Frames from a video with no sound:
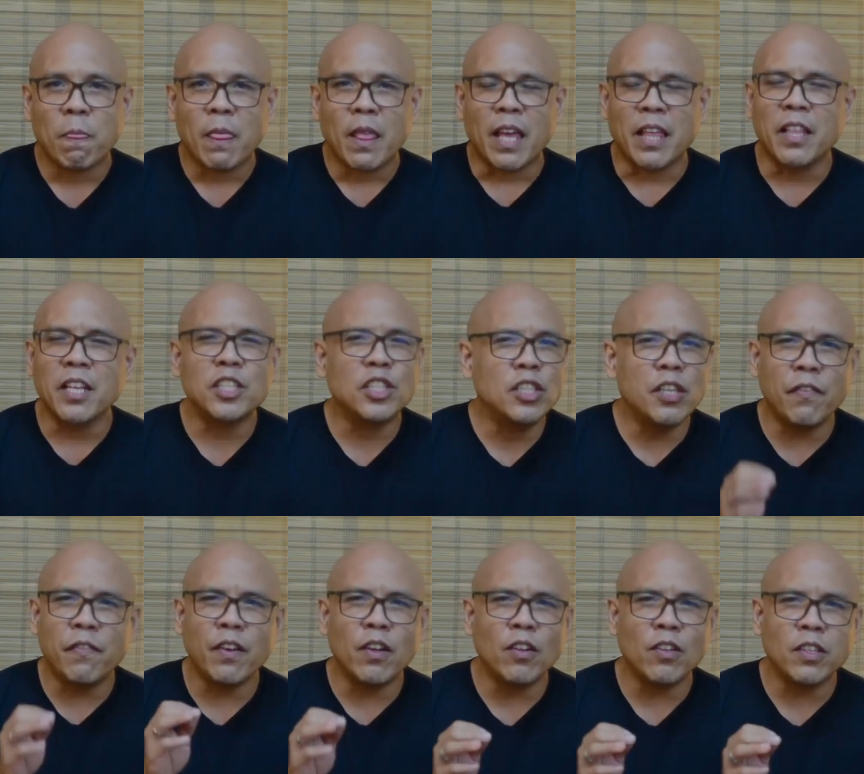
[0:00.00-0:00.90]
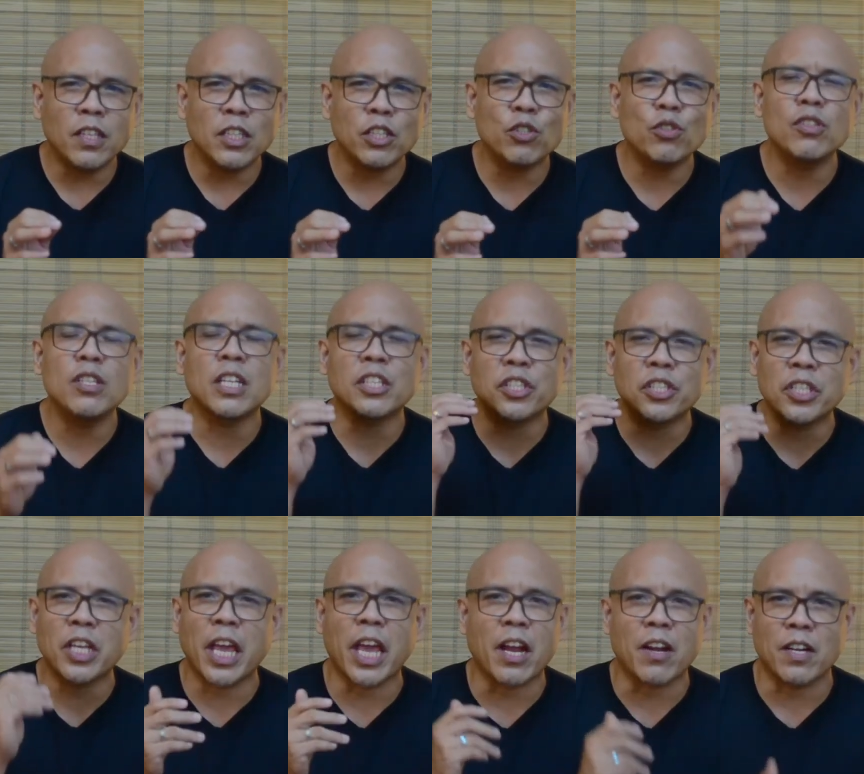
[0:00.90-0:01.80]
And these difficulties should not
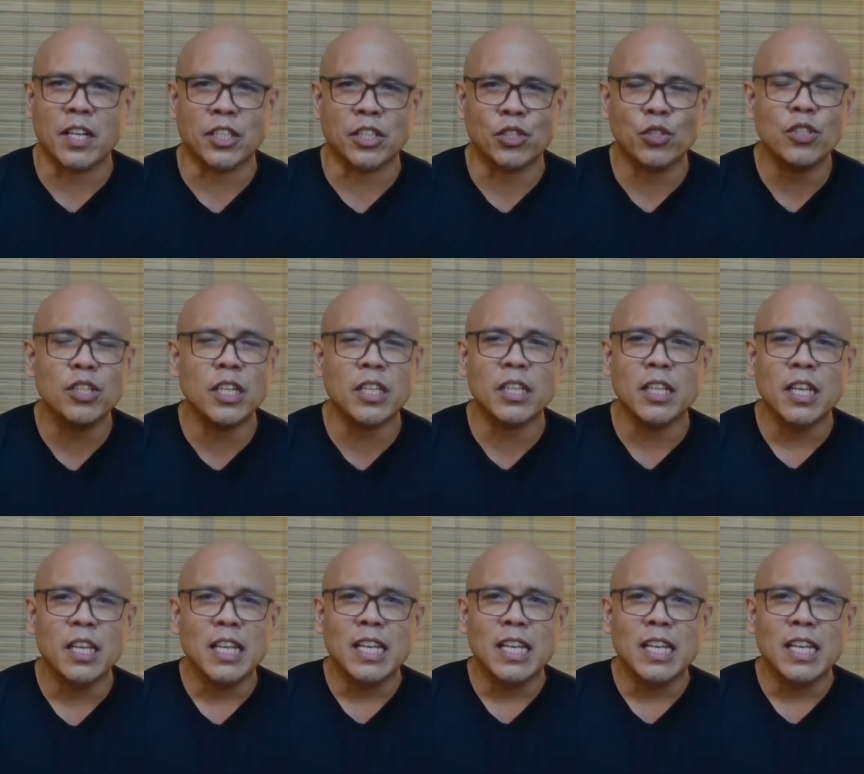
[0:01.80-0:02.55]
scare us, should not